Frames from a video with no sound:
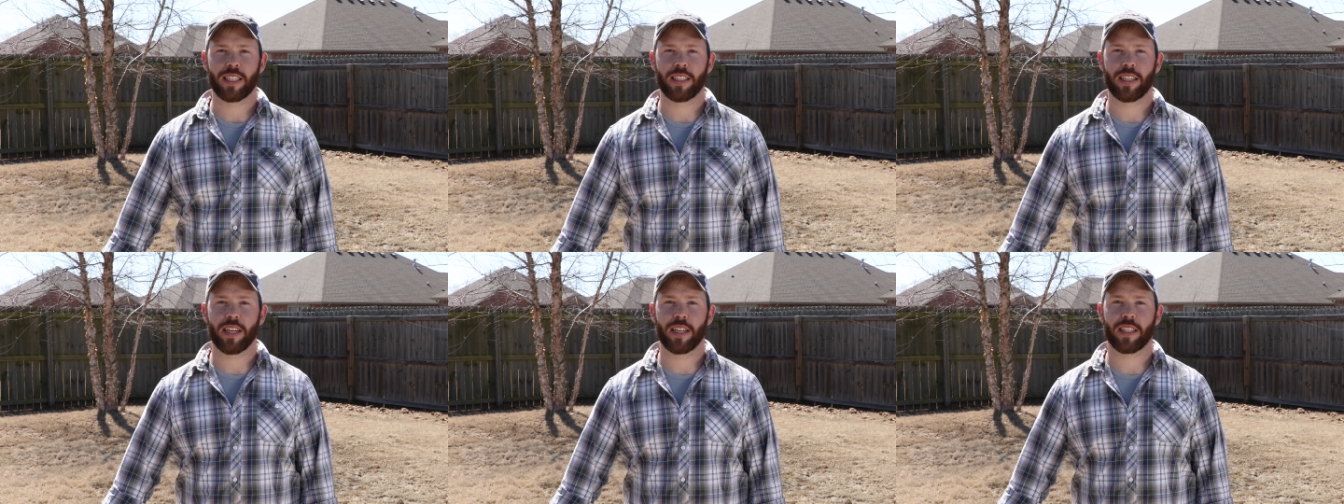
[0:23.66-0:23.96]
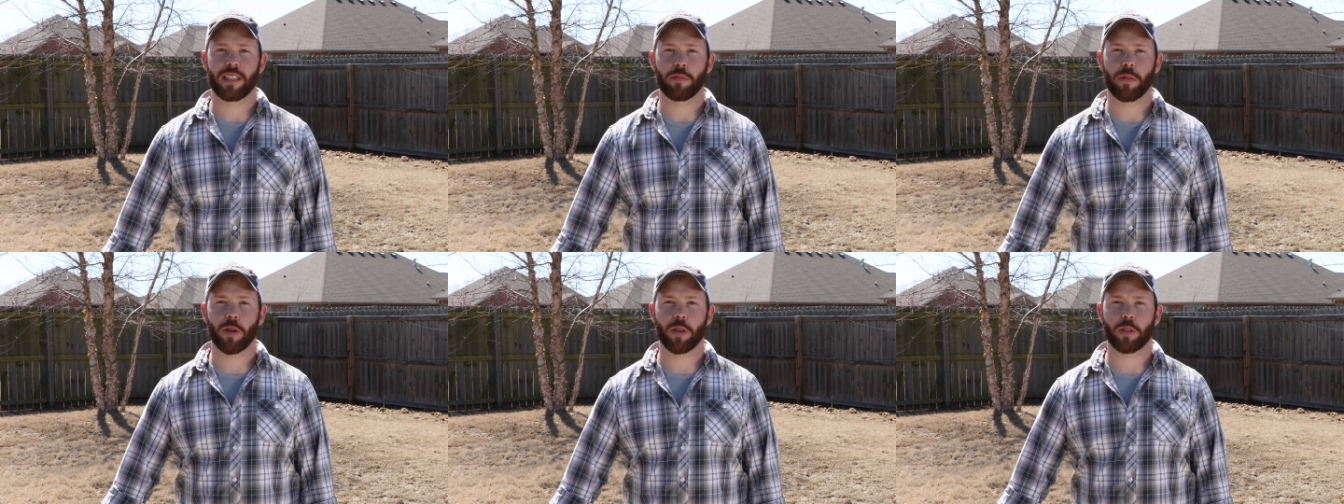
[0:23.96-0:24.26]
To get
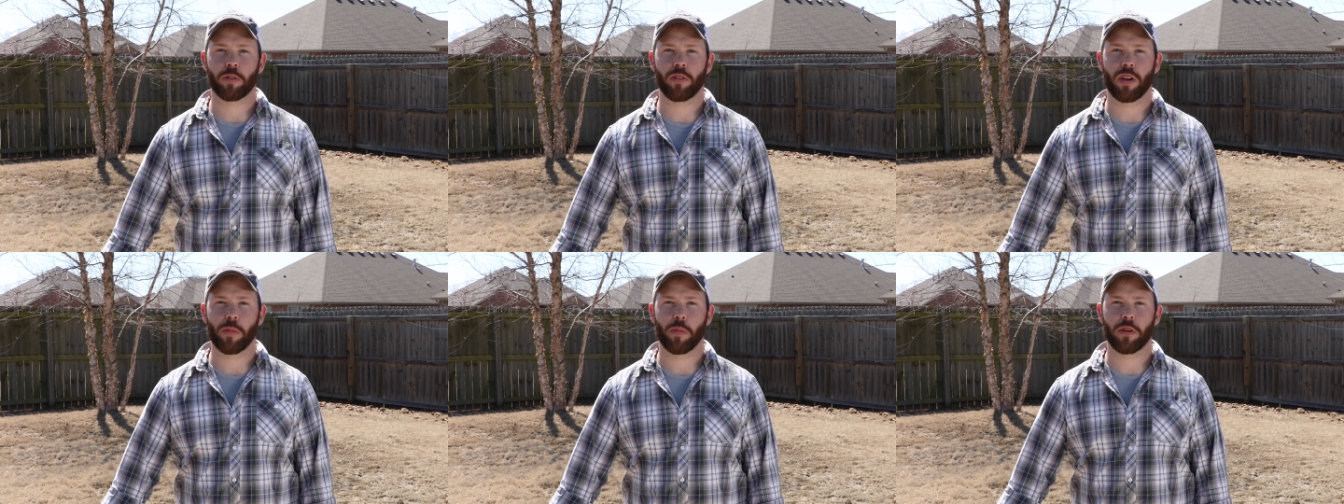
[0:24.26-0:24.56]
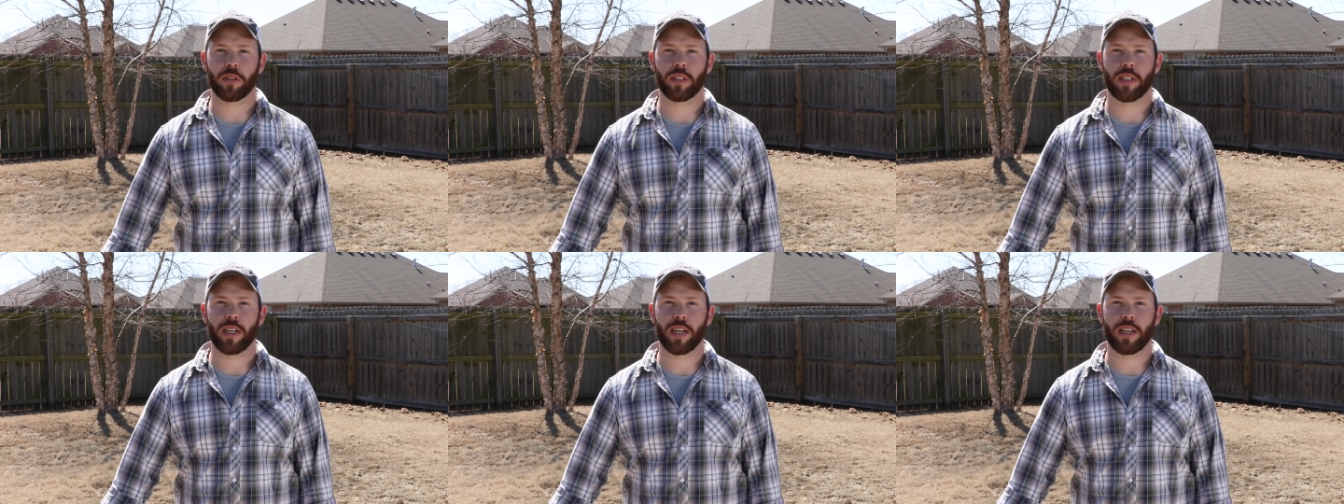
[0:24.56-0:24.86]
the most
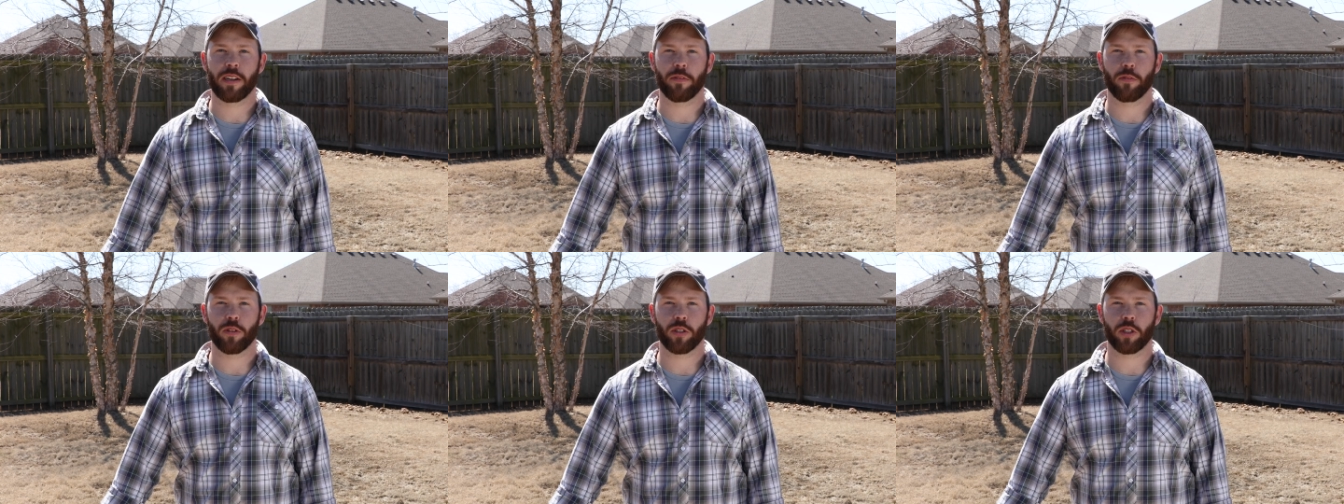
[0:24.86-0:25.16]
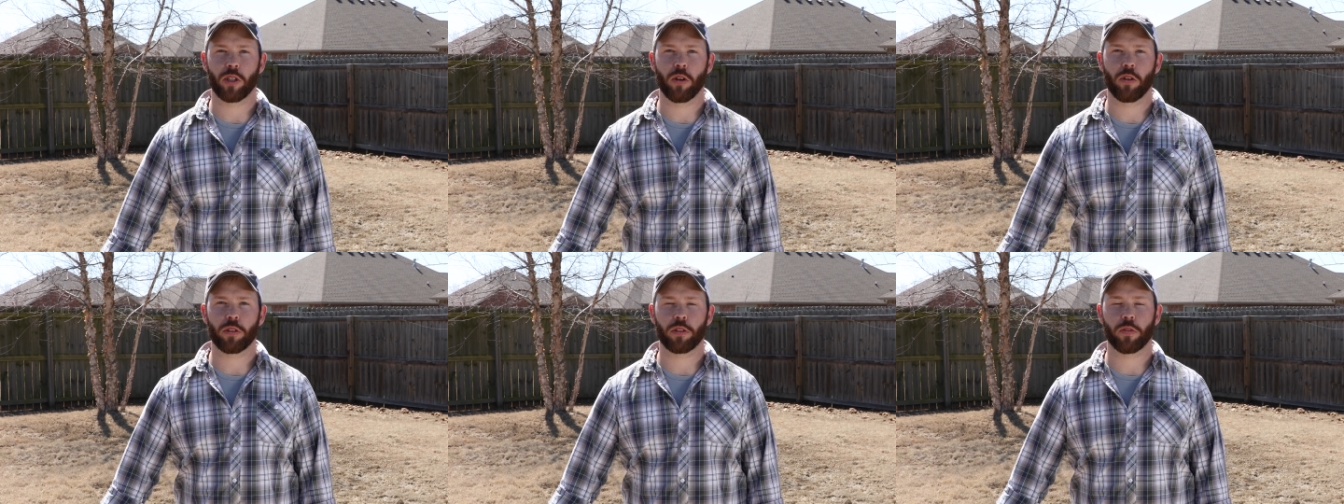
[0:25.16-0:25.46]
representative
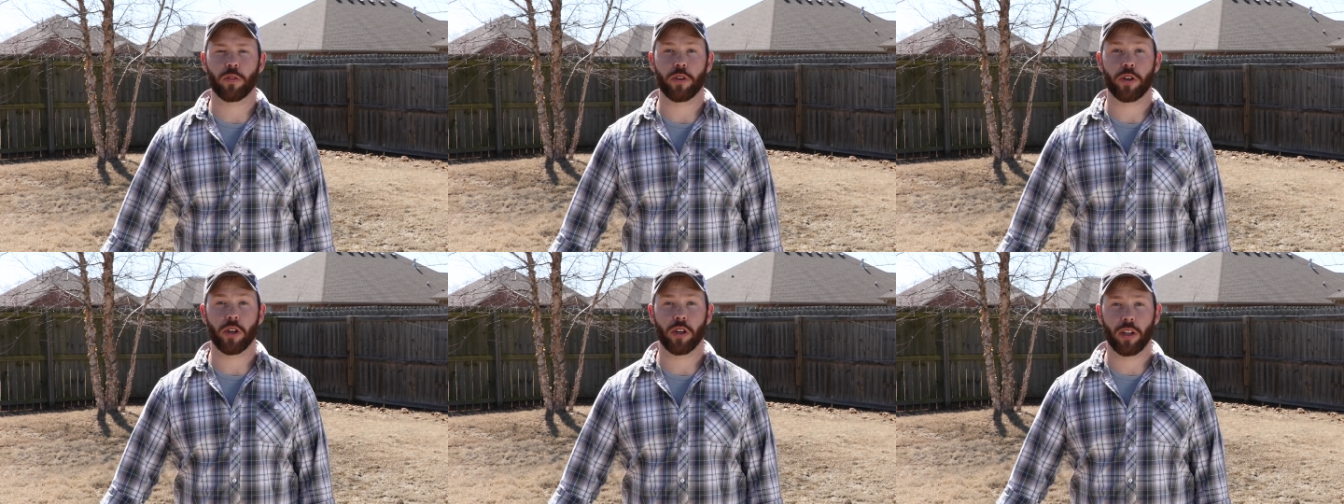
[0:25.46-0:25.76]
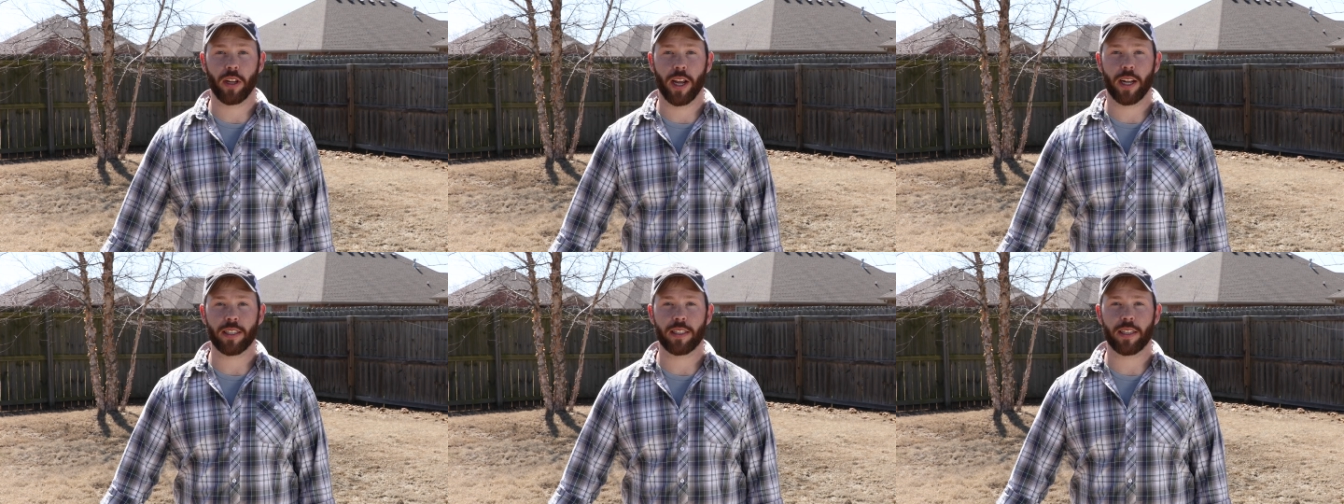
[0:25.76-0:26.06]
results for your
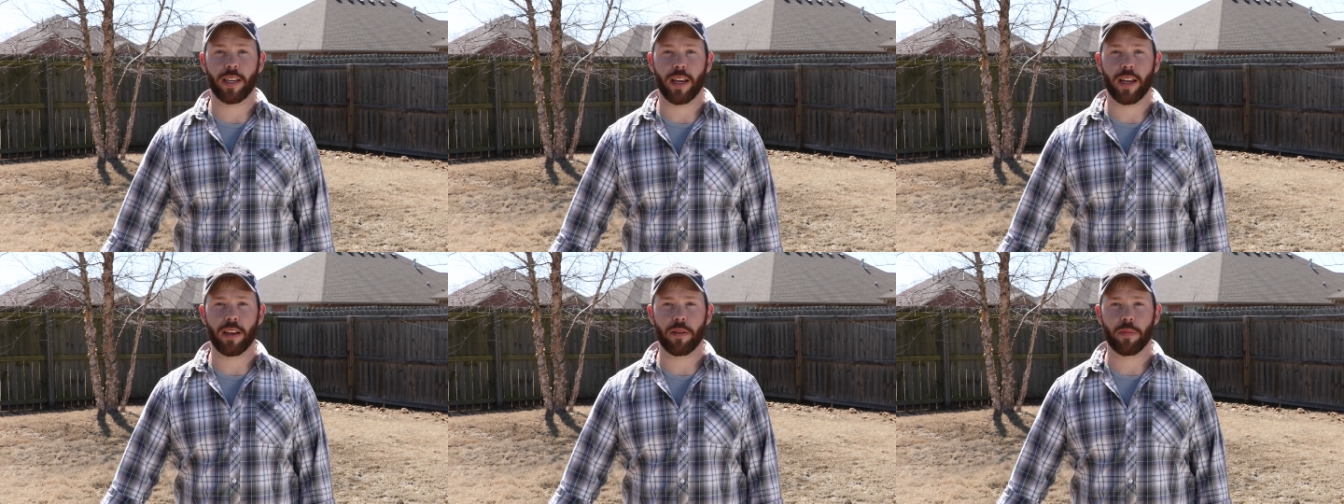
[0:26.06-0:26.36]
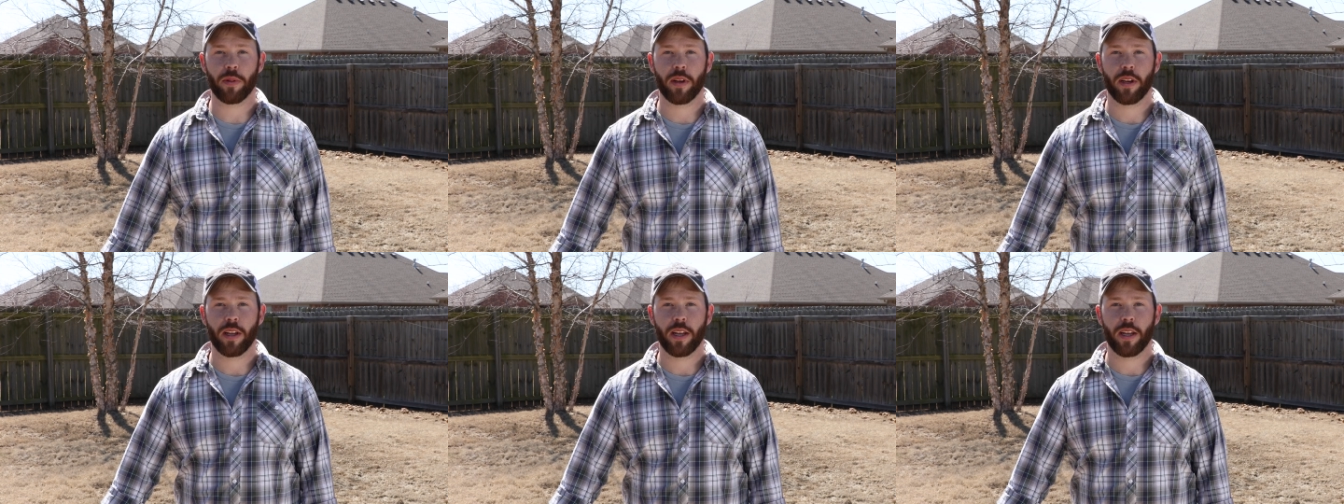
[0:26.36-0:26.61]
landscape,